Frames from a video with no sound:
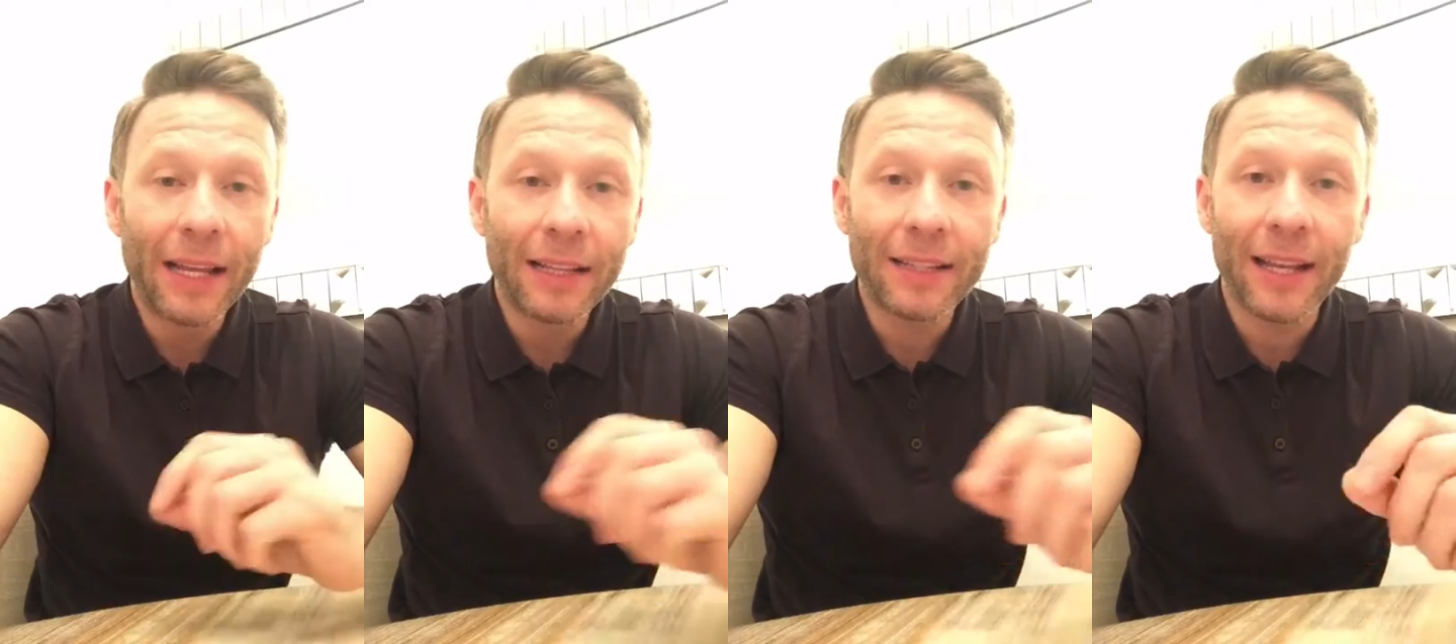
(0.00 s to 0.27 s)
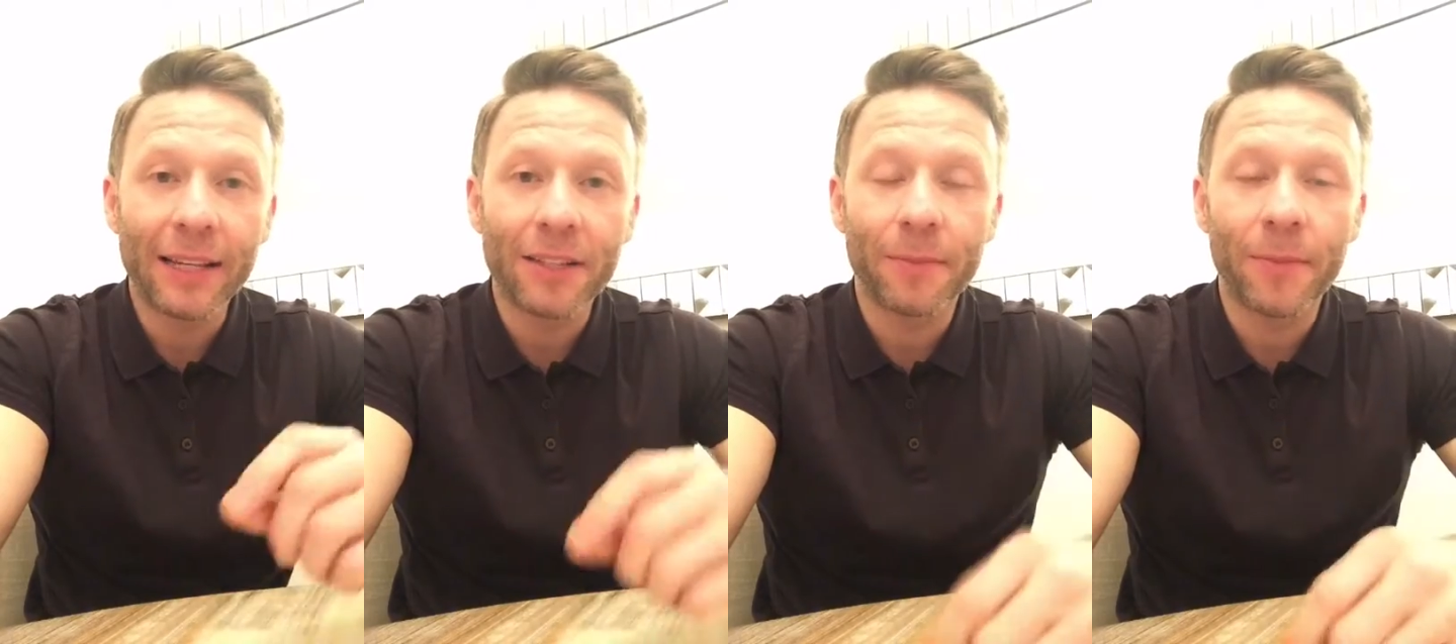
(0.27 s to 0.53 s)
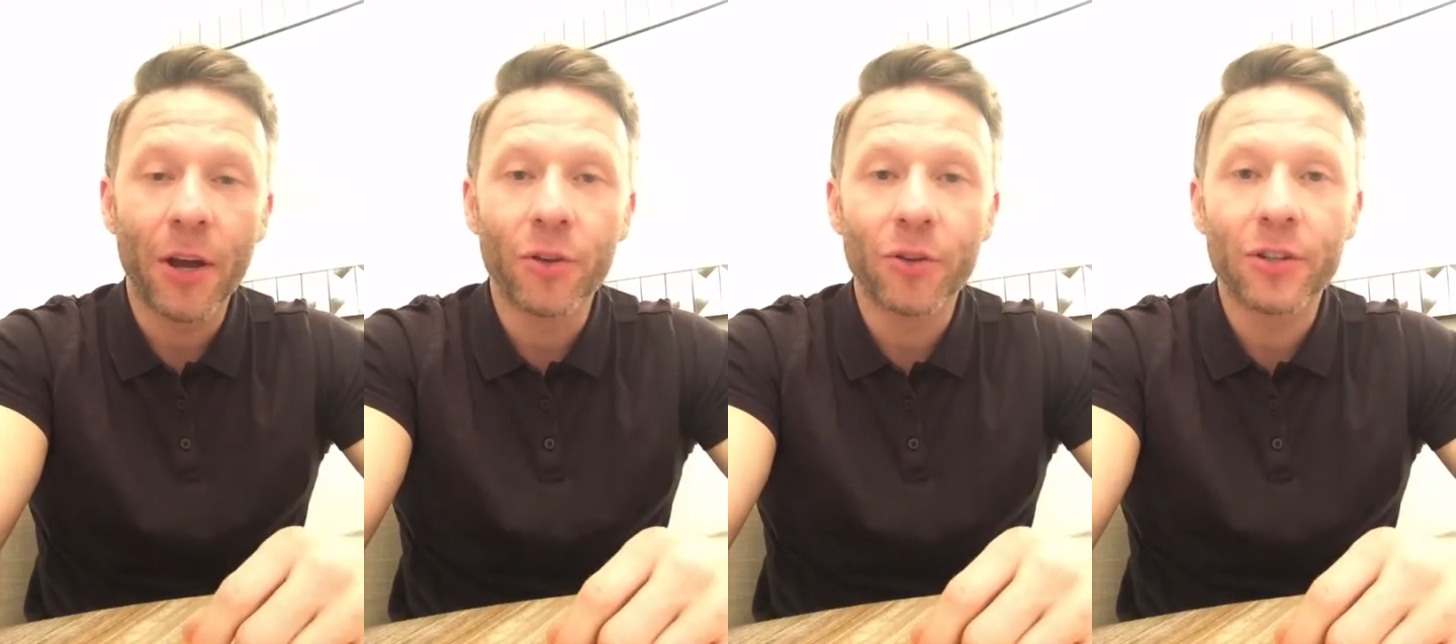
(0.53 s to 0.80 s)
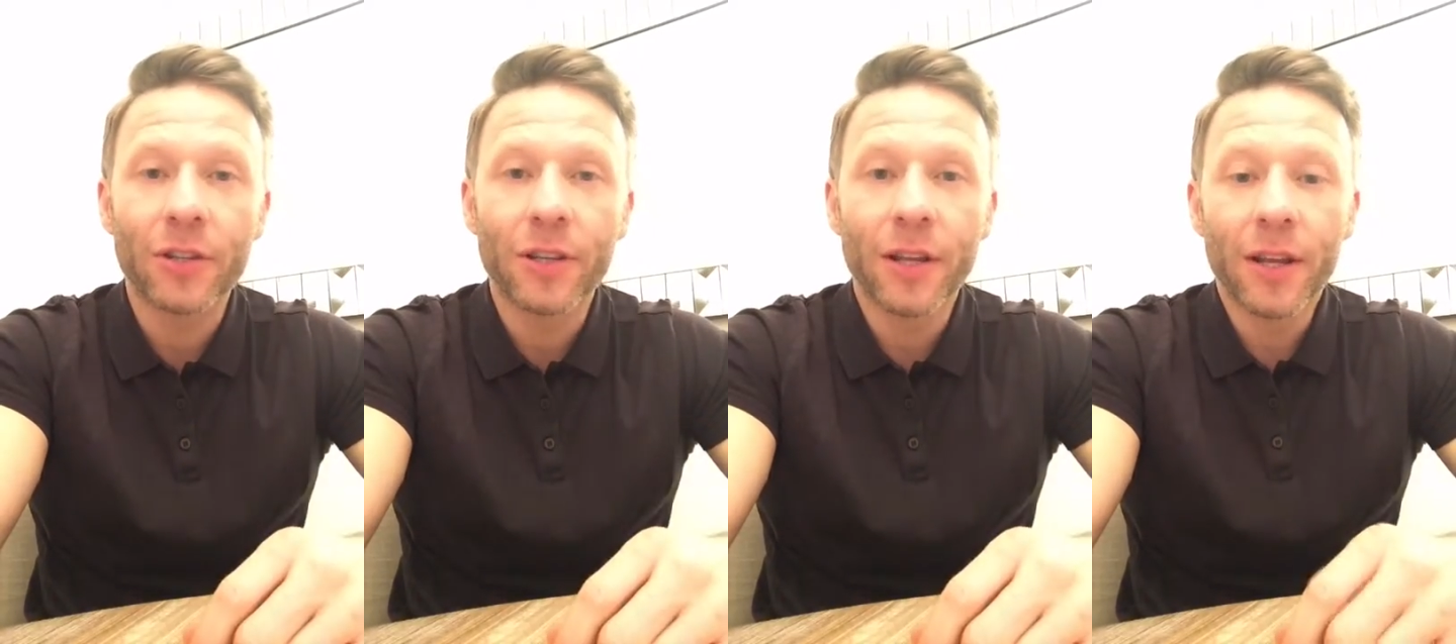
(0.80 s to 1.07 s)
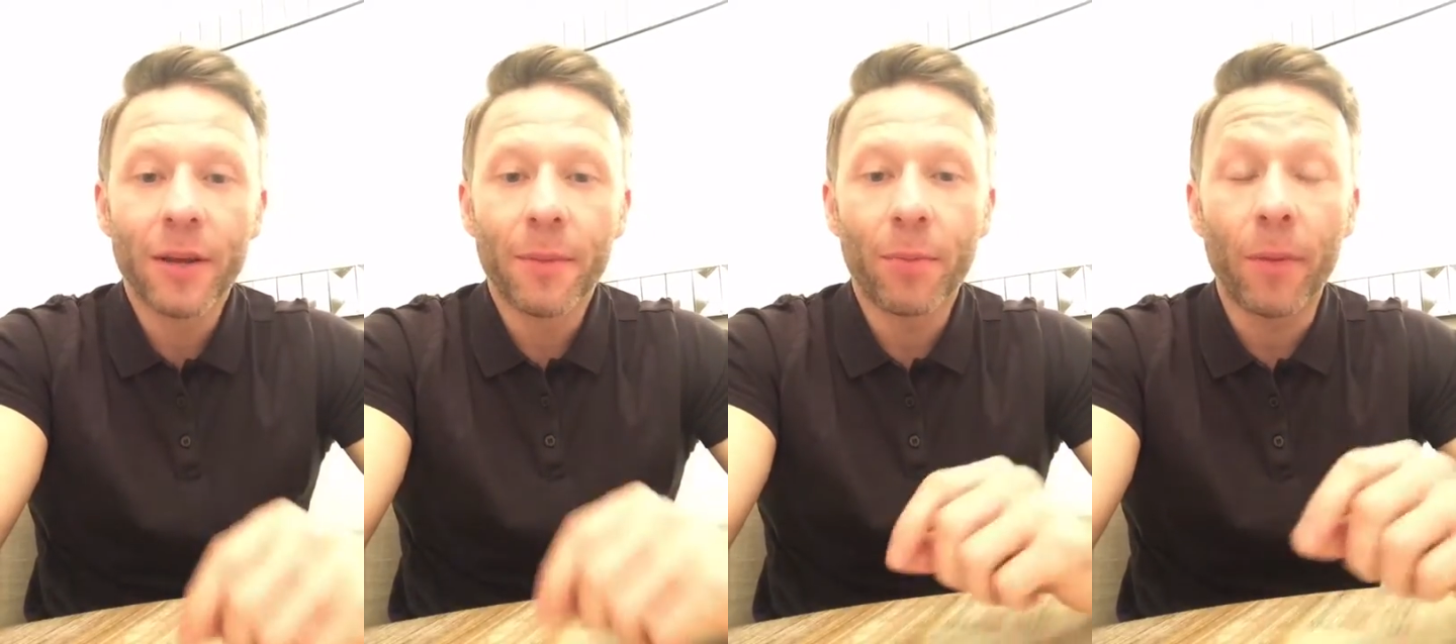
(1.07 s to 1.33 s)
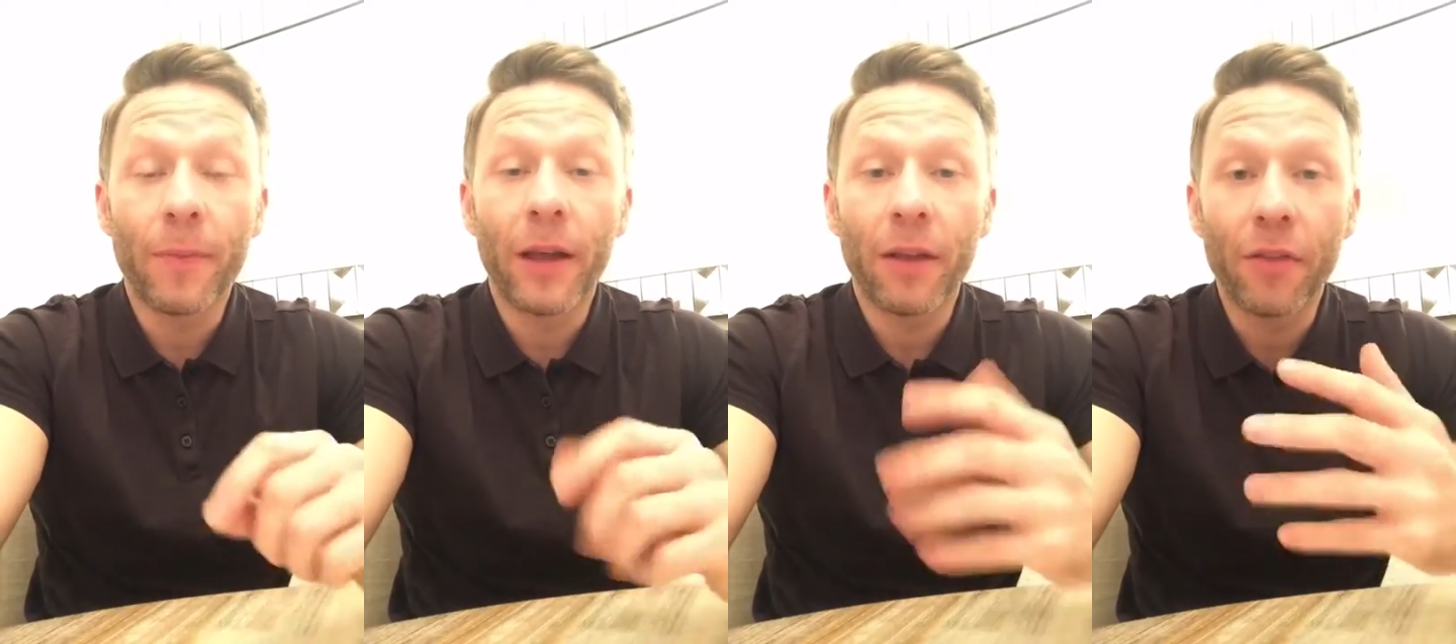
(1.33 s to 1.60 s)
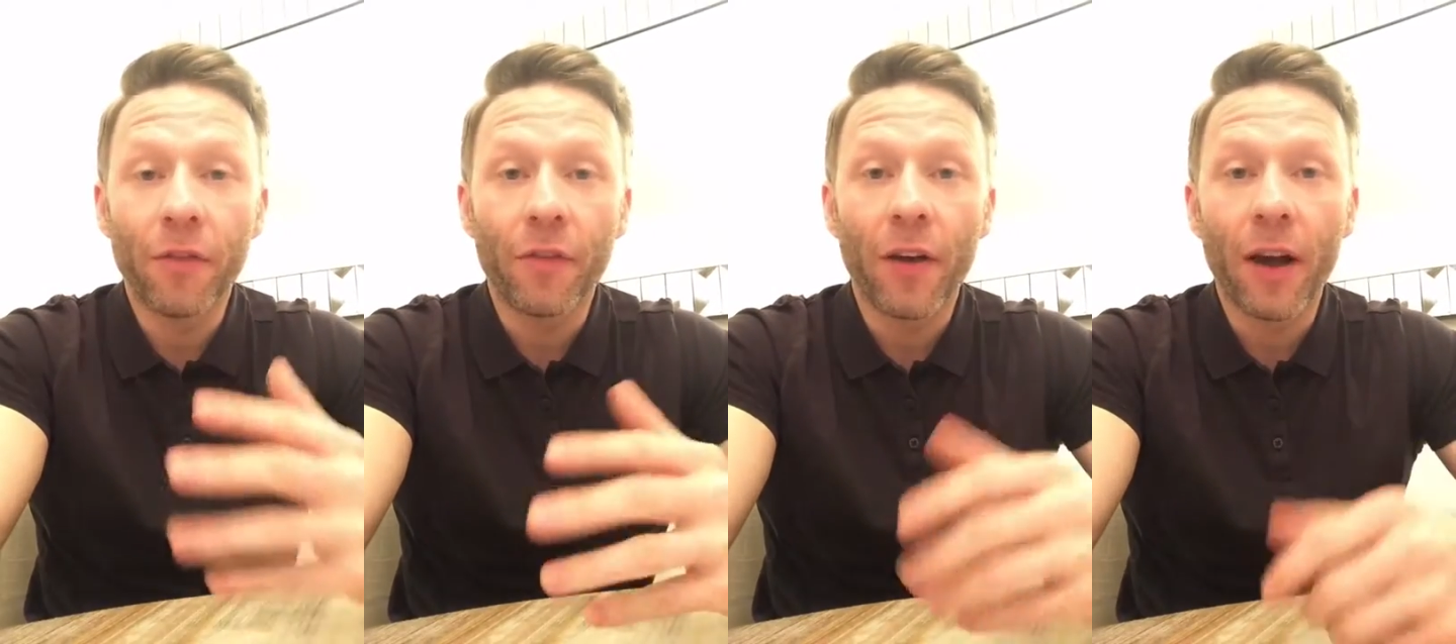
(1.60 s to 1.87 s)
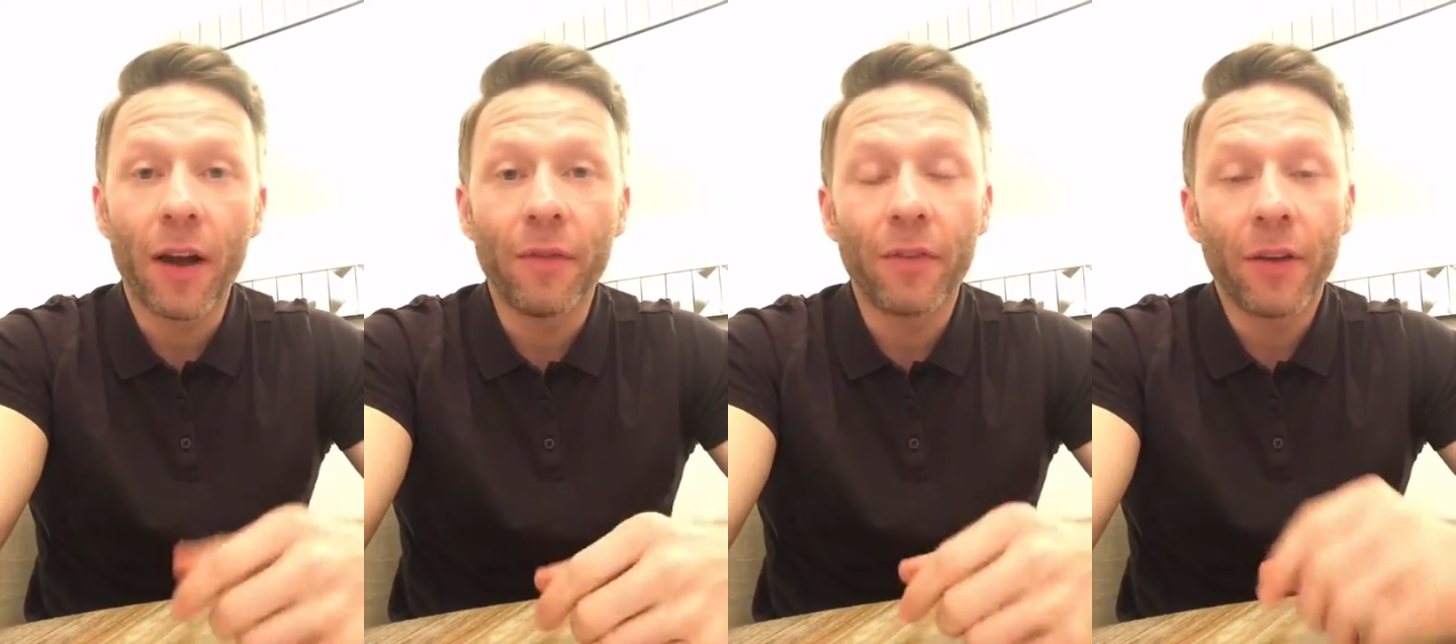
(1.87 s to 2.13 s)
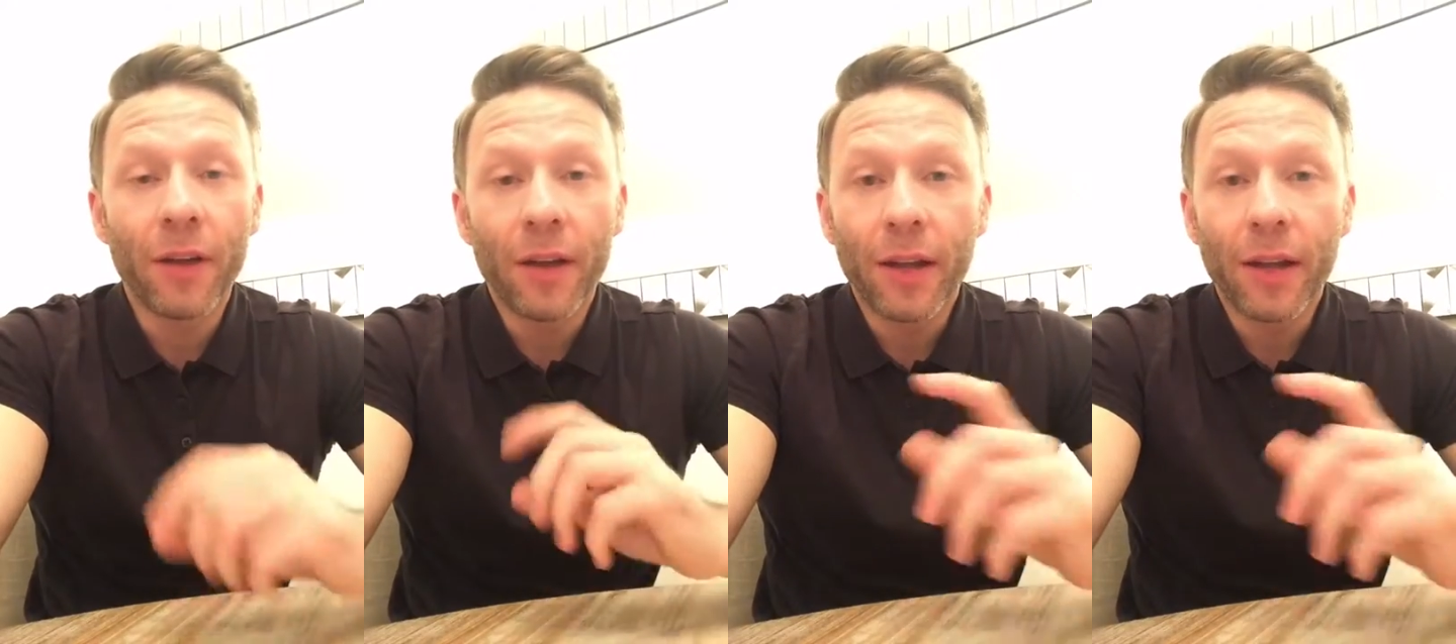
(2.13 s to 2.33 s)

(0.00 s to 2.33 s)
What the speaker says: take some notes, pop down the 5